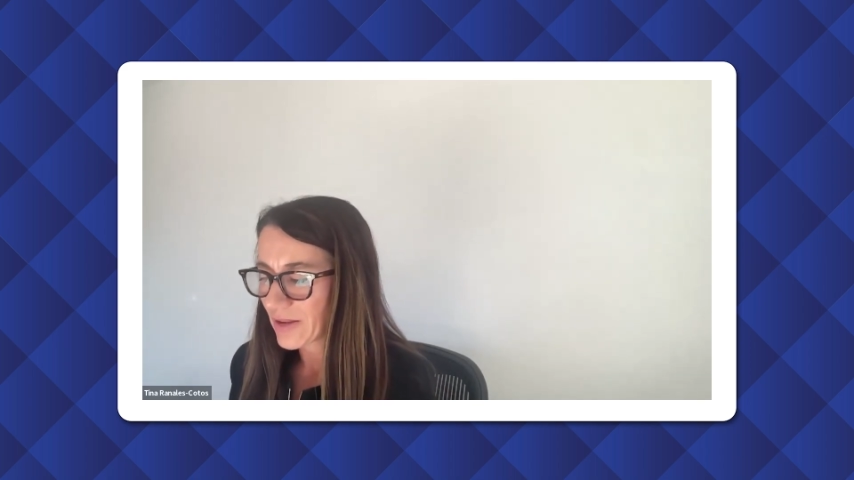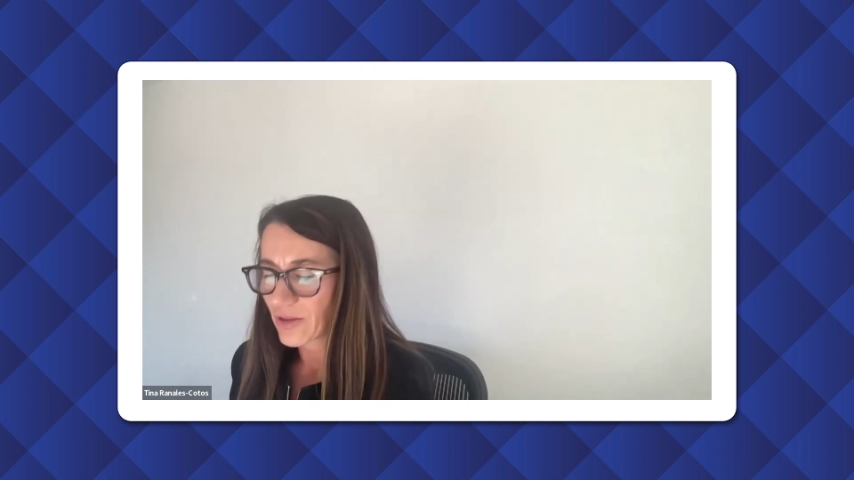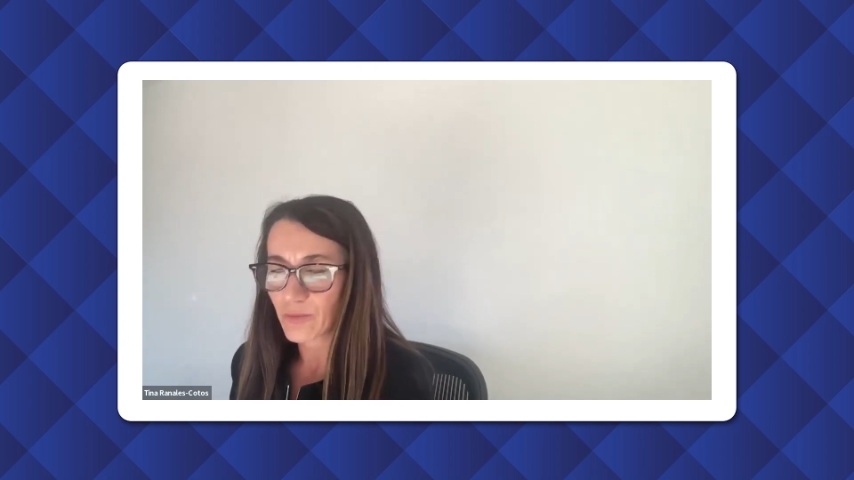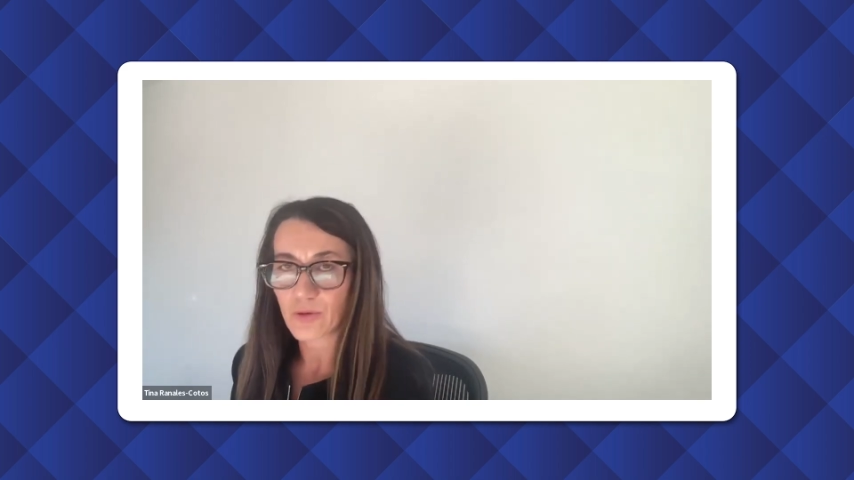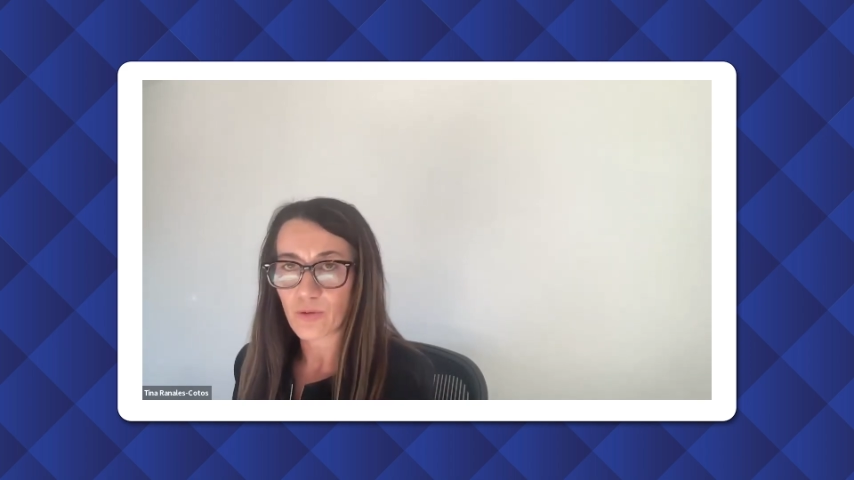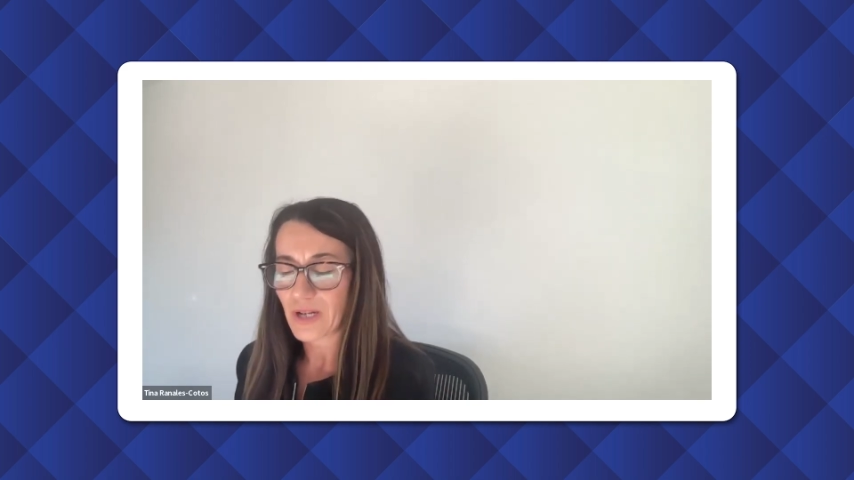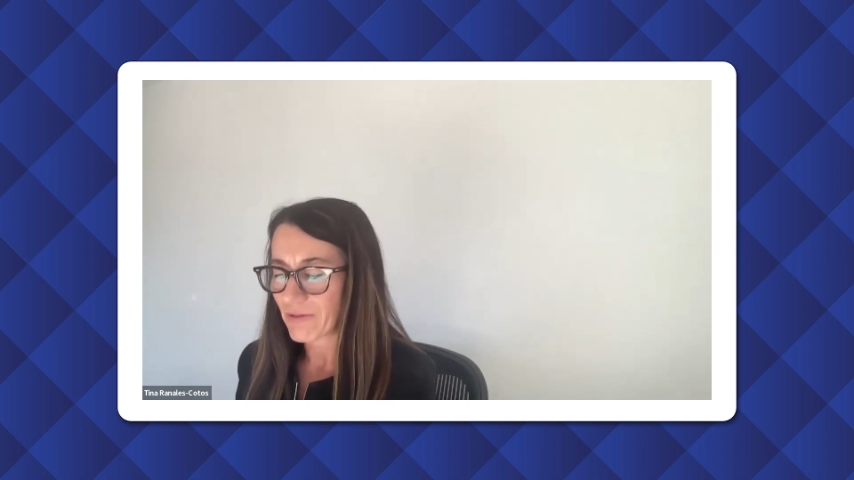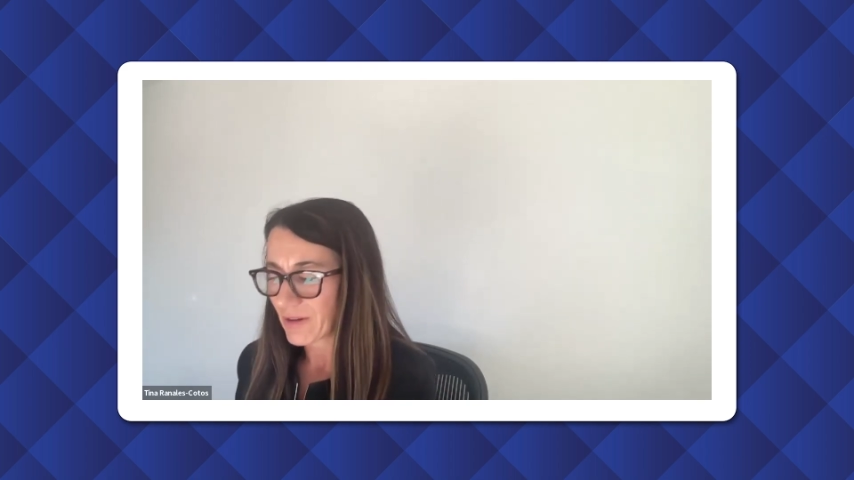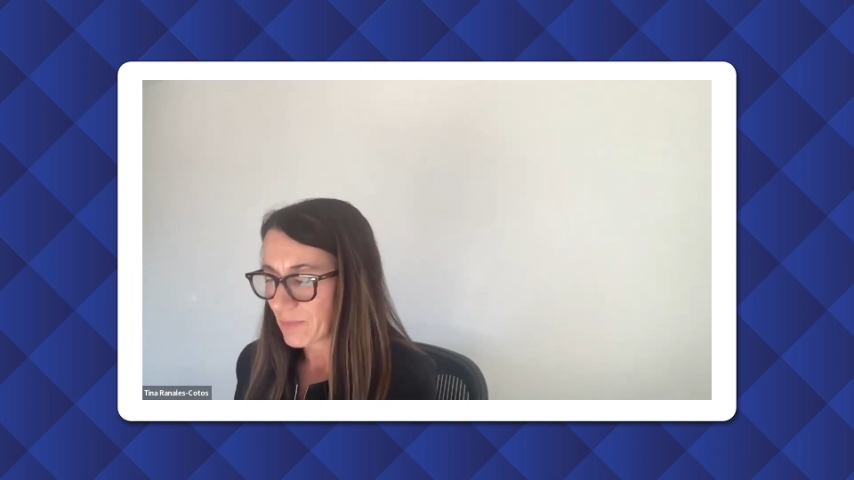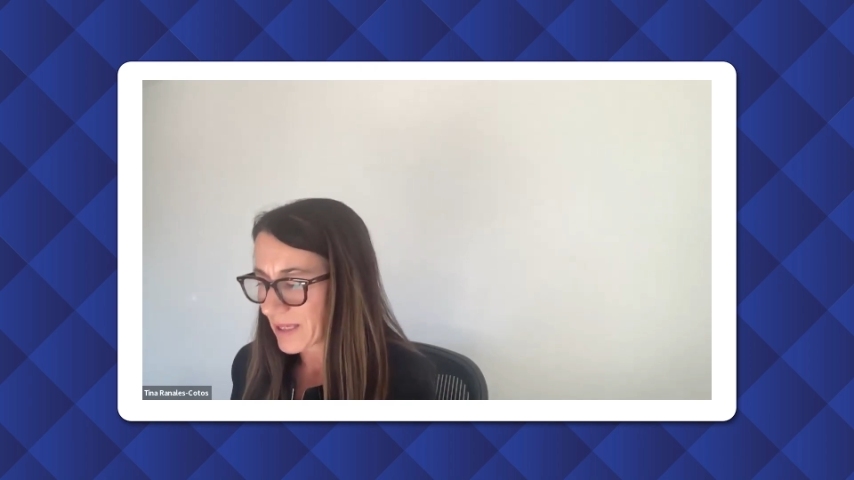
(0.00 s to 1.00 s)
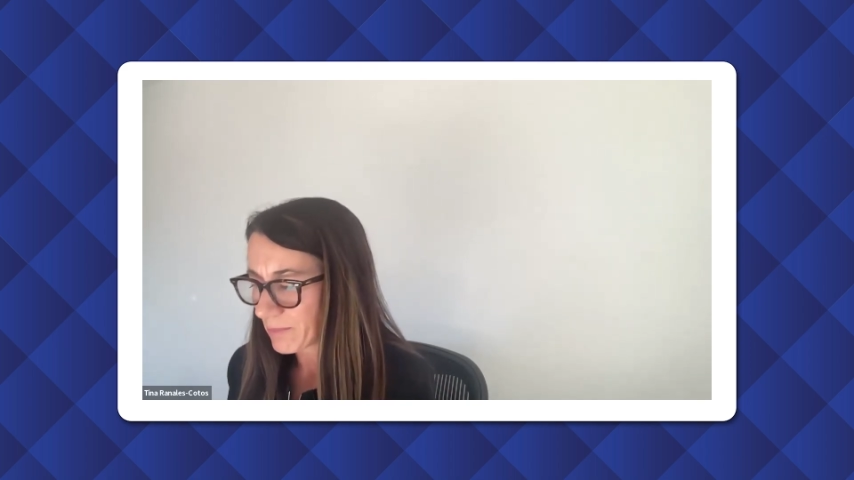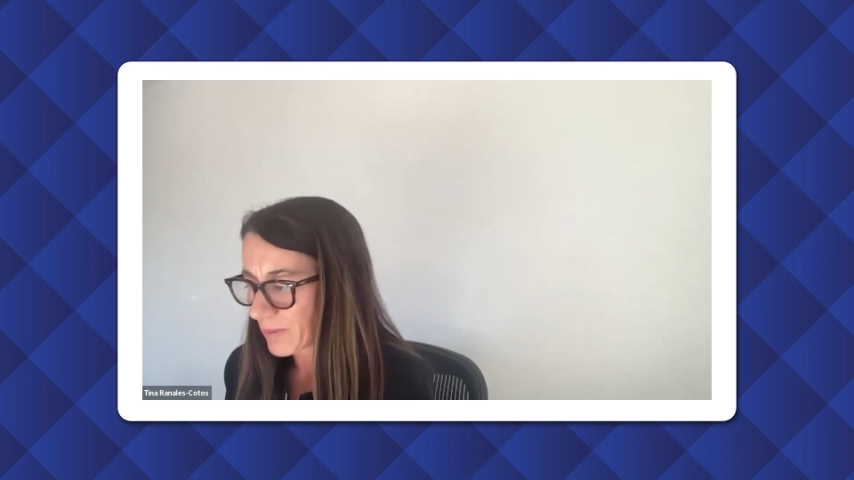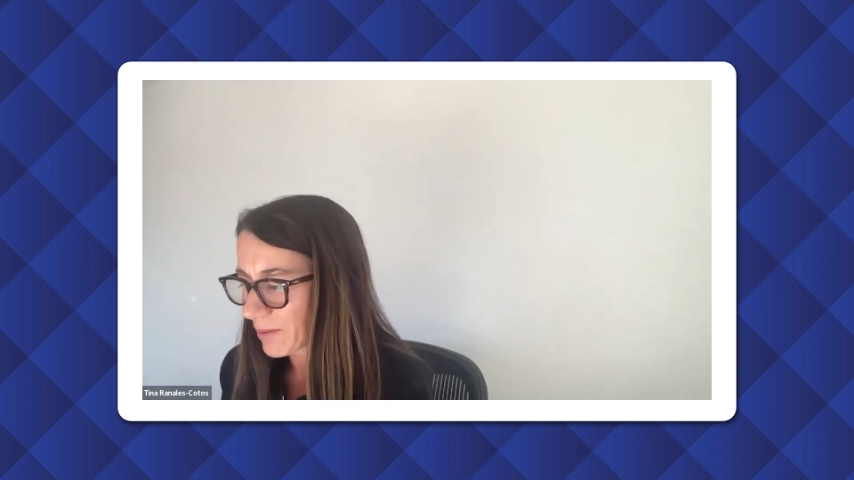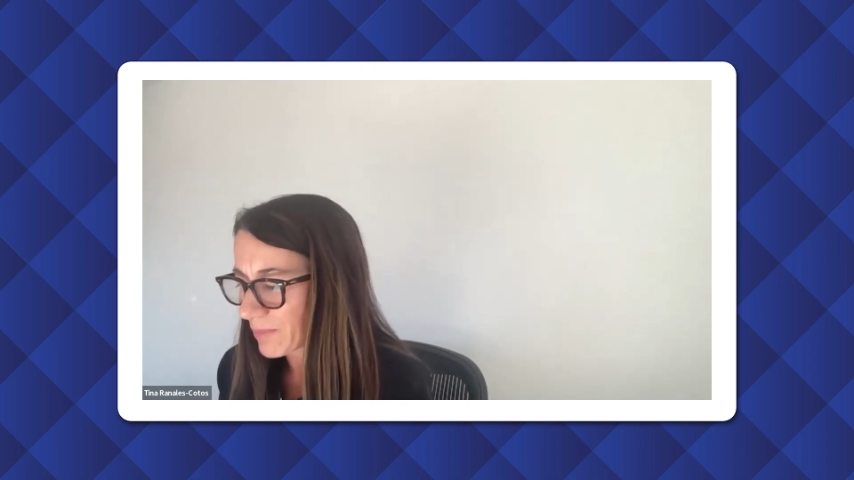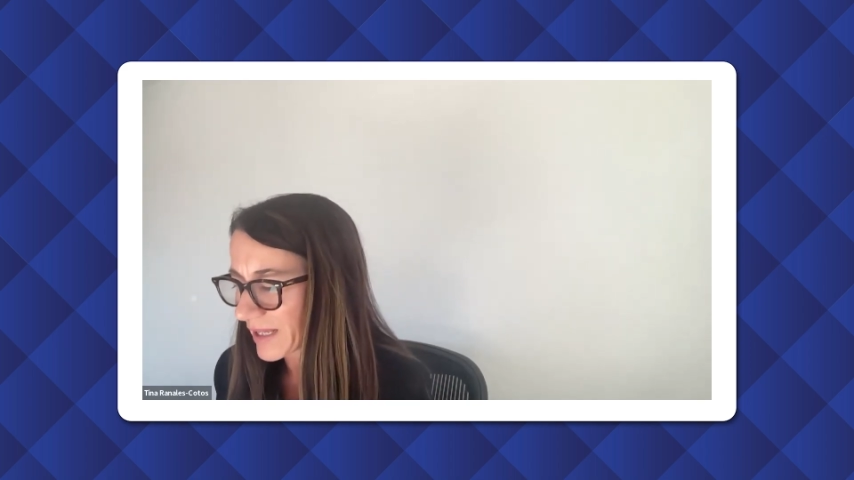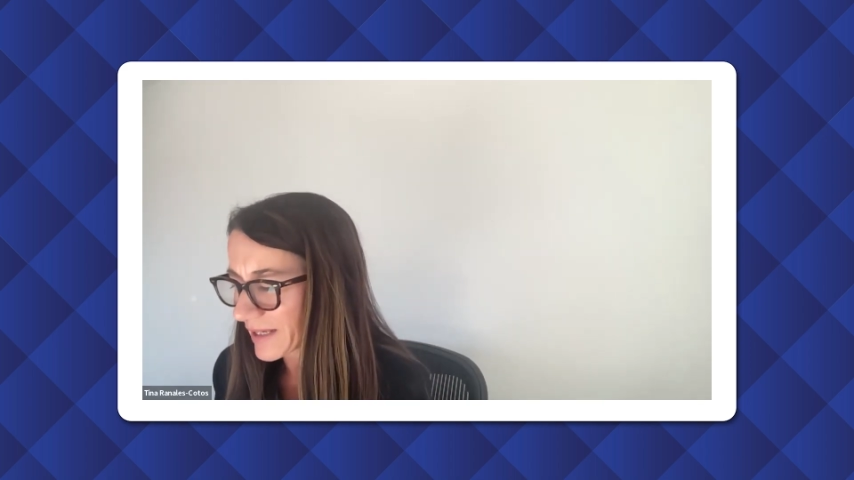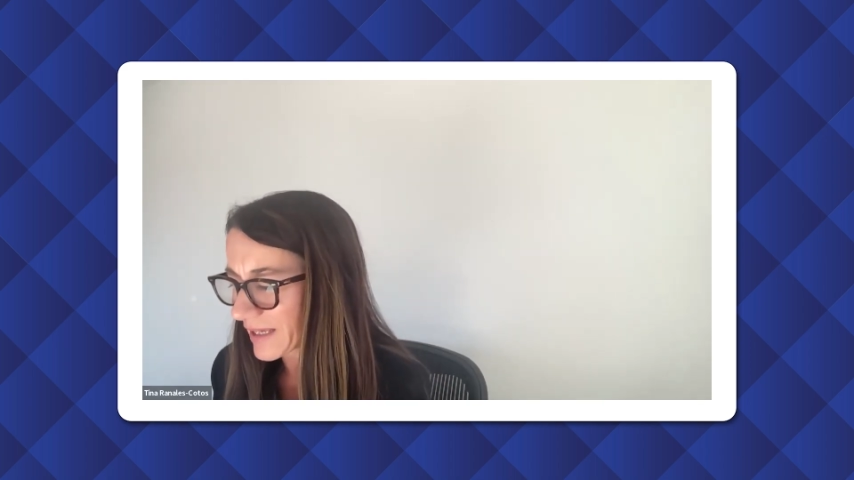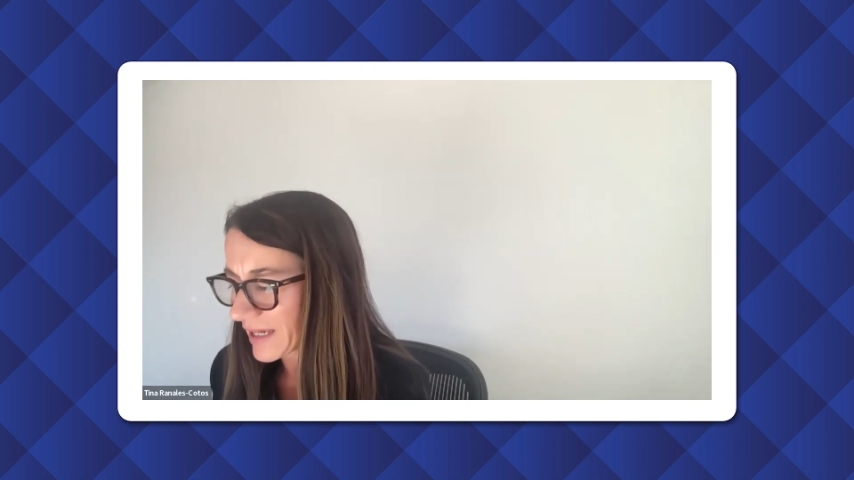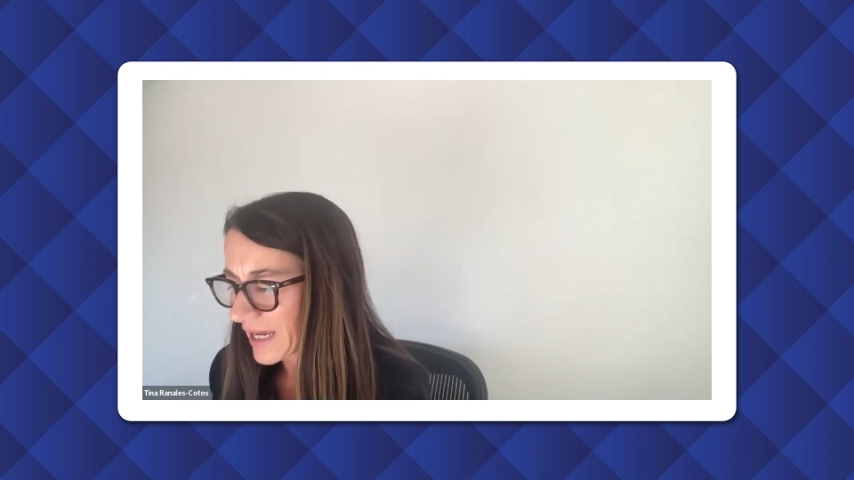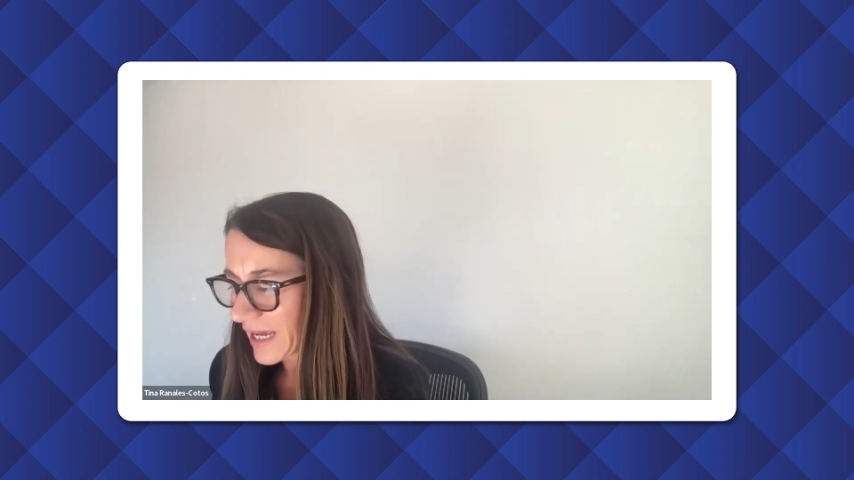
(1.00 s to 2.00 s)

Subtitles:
that would ordinarily be in public.